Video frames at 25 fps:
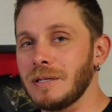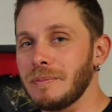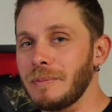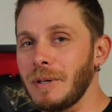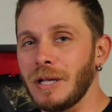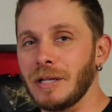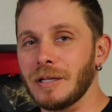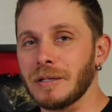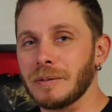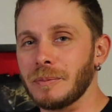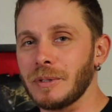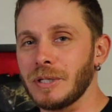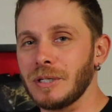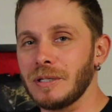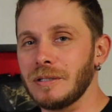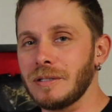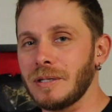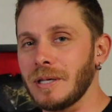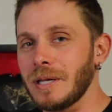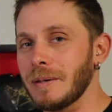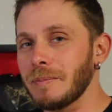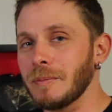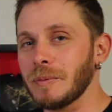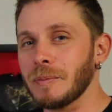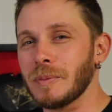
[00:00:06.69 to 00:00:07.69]
emailing me,
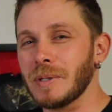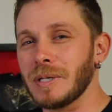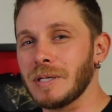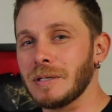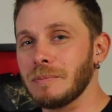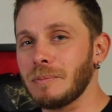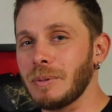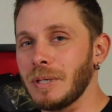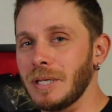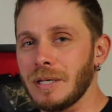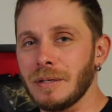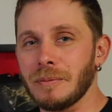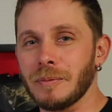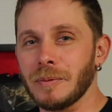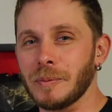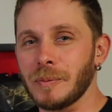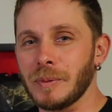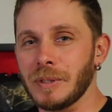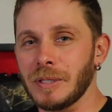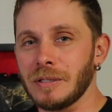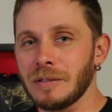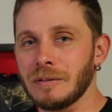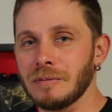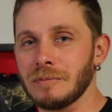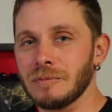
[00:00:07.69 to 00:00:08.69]
DMing me, PMing
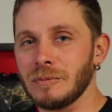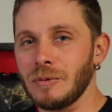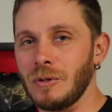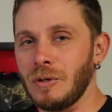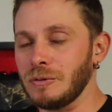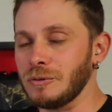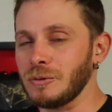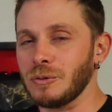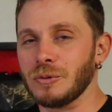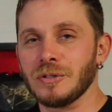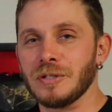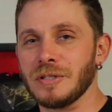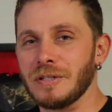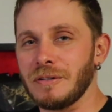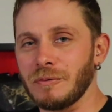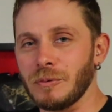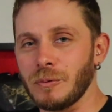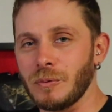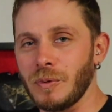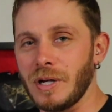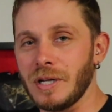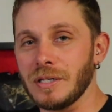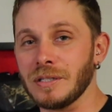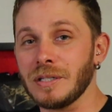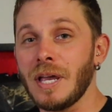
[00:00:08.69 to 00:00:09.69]
me, all sorts of
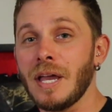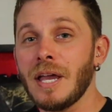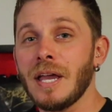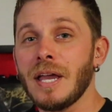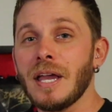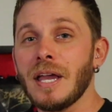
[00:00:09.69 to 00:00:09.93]
different ways,